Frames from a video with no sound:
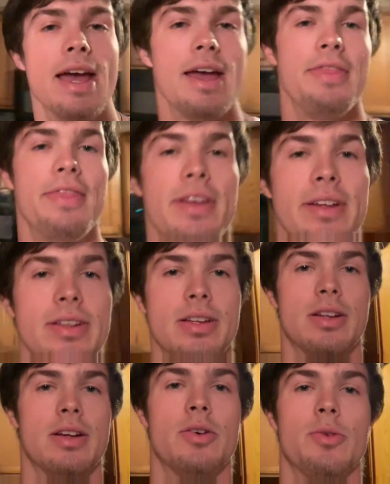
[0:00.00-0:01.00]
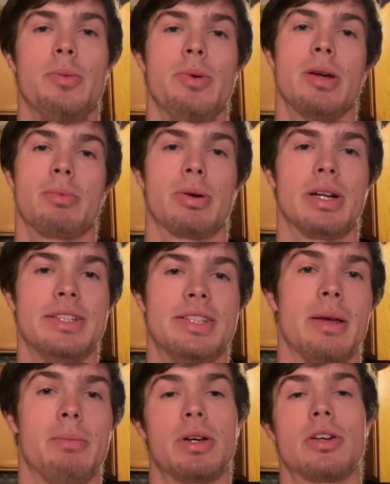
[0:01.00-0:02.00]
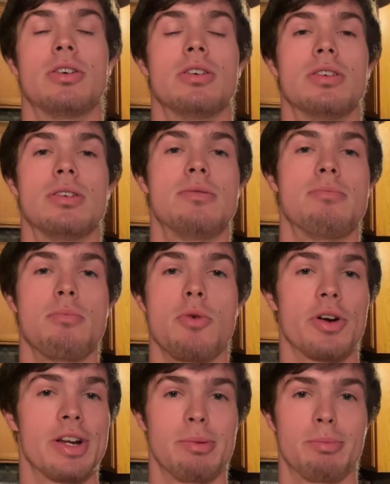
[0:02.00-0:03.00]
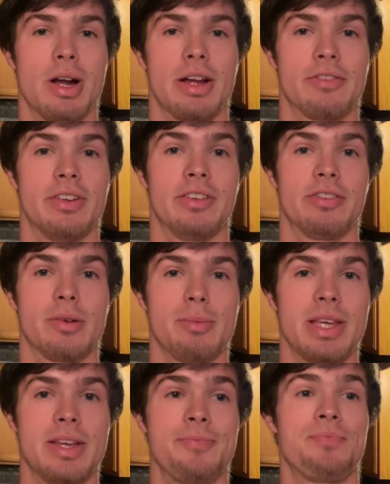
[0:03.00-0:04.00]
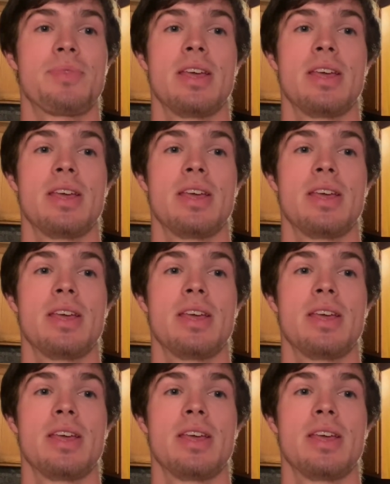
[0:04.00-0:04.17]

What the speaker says: And this would be a pretty typical morning breakfast for me.